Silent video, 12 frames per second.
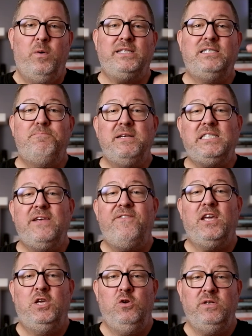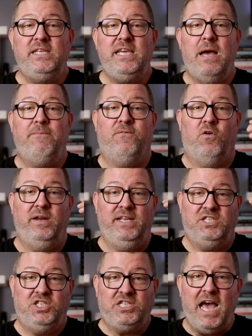With specific UTM for
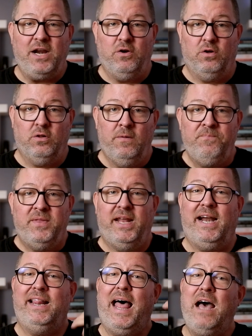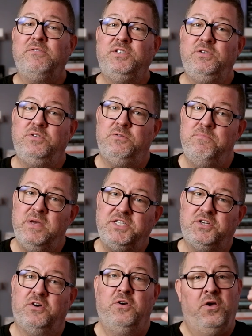each channel, it allows you to
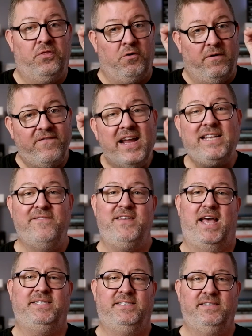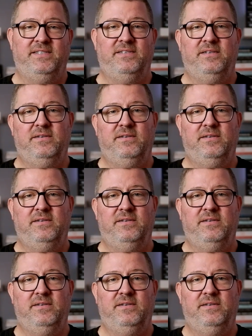measure their effectiveness.